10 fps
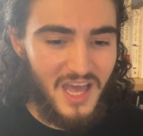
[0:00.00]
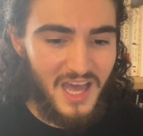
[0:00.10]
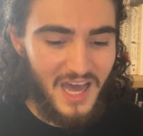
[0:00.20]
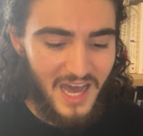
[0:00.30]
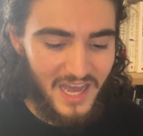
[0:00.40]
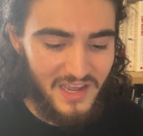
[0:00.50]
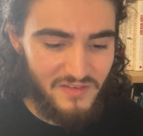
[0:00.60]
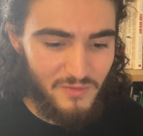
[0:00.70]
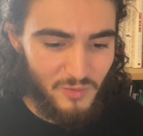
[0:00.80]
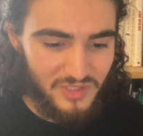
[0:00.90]
I
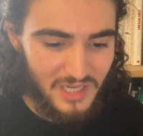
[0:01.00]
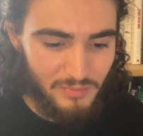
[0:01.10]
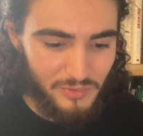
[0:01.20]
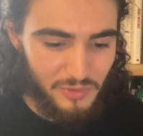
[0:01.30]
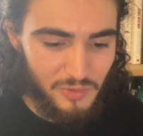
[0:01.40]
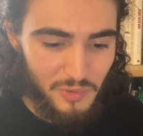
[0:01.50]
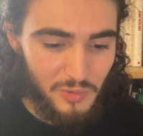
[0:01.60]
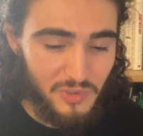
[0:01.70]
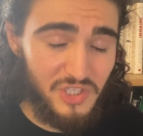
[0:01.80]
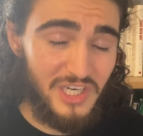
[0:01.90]
was able to
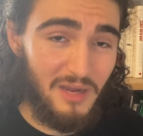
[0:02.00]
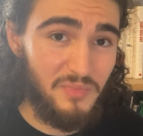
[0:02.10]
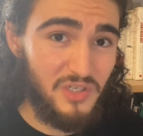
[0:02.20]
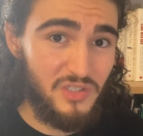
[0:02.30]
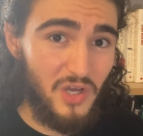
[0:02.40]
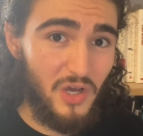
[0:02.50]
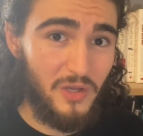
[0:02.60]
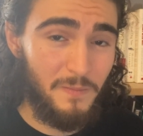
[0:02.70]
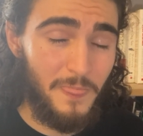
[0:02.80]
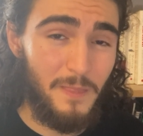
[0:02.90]
do the chapters
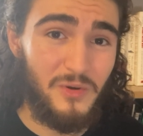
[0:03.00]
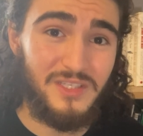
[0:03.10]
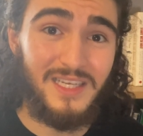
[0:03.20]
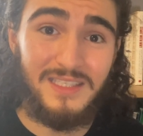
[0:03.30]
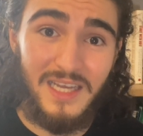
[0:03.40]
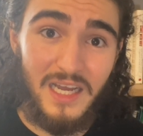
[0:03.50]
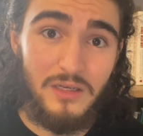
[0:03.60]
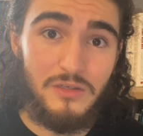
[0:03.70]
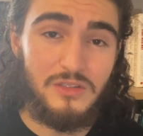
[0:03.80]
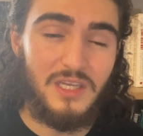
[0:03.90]
on
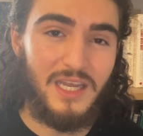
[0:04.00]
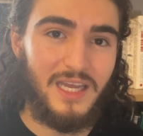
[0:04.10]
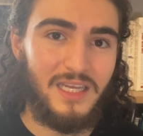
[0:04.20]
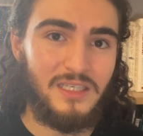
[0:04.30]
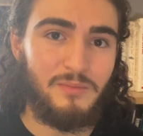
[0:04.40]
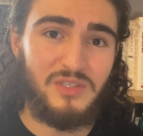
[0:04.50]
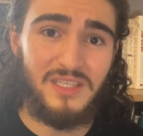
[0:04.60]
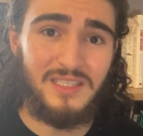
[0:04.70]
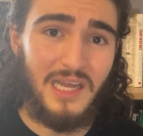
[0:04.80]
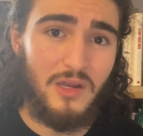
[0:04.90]
percentiles and
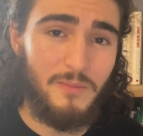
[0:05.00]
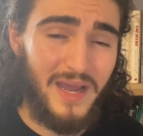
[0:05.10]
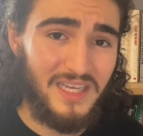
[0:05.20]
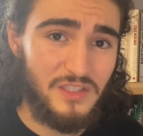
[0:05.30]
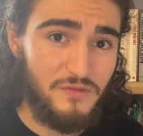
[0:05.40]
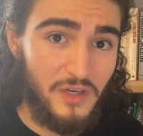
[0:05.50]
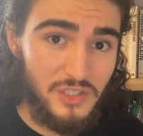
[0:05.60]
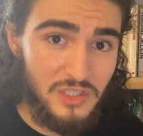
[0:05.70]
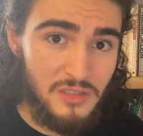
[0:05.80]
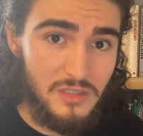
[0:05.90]
percentile mass
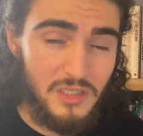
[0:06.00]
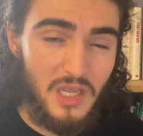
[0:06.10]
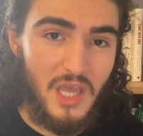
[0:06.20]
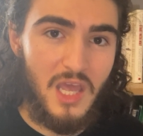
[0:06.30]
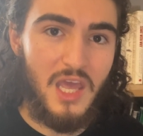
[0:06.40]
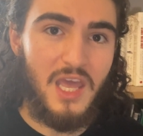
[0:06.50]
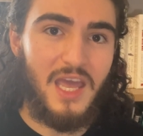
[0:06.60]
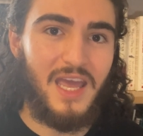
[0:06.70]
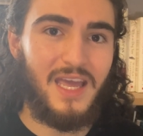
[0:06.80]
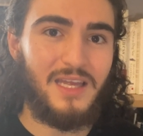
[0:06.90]
functions,
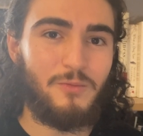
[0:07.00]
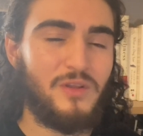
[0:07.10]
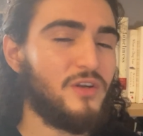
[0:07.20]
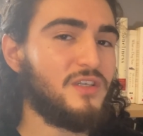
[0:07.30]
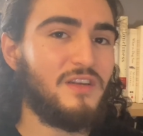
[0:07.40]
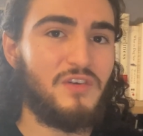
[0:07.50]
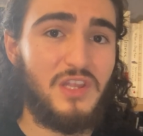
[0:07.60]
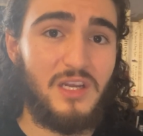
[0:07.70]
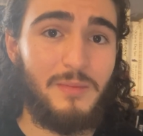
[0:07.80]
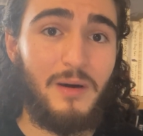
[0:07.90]
and we learned
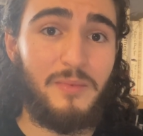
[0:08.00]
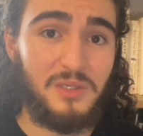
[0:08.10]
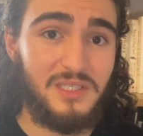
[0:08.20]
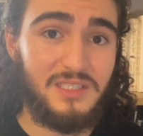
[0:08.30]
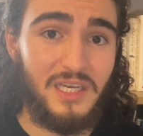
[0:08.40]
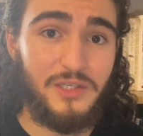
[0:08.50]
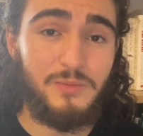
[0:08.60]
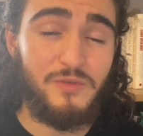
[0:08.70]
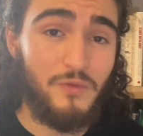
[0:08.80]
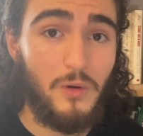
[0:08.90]
everything about percentiles
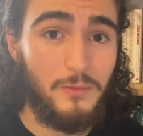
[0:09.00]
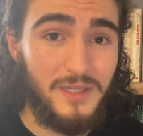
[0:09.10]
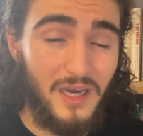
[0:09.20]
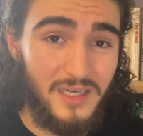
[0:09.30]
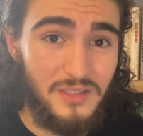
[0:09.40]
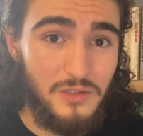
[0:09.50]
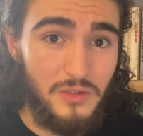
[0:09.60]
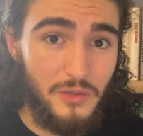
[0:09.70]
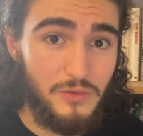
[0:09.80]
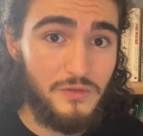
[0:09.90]
before we got into
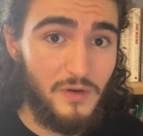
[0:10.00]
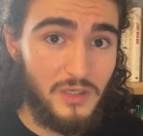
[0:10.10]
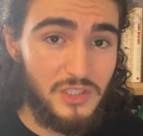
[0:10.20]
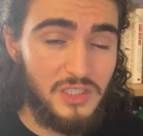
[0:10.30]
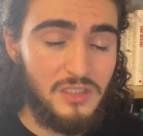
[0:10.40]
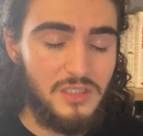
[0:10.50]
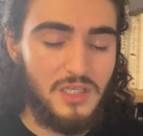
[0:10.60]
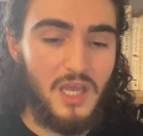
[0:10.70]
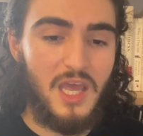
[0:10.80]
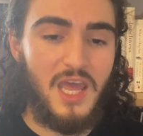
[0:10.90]
those functions
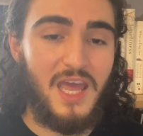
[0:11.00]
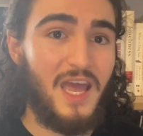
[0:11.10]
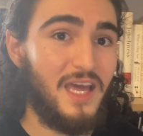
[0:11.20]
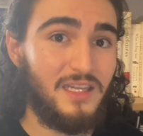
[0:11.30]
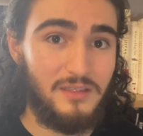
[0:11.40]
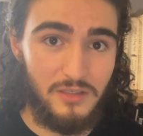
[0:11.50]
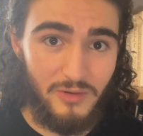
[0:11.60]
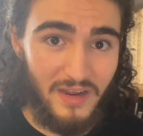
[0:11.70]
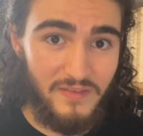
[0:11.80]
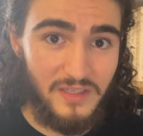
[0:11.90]
and
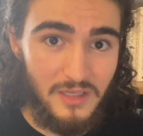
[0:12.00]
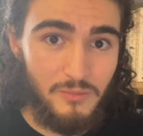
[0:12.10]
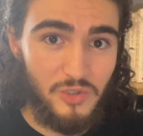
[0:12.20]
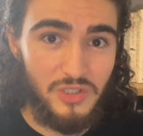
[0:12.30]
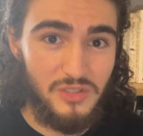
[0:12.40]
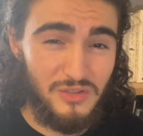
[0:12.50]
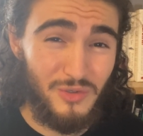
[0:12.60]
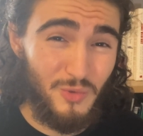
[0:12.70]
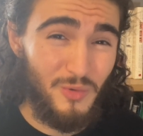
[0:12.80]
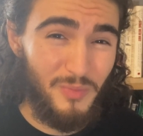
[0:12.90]
graphing them, which is the
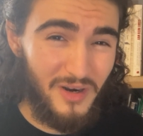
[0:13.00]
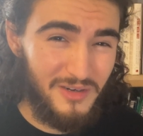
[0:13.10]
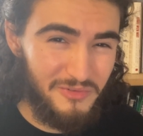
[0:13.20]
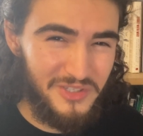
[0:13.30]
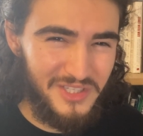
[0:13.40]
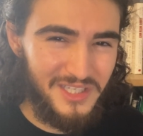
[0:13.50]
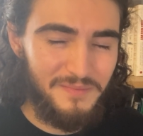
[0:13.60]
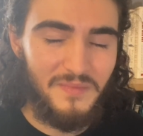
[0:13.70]
cool part really.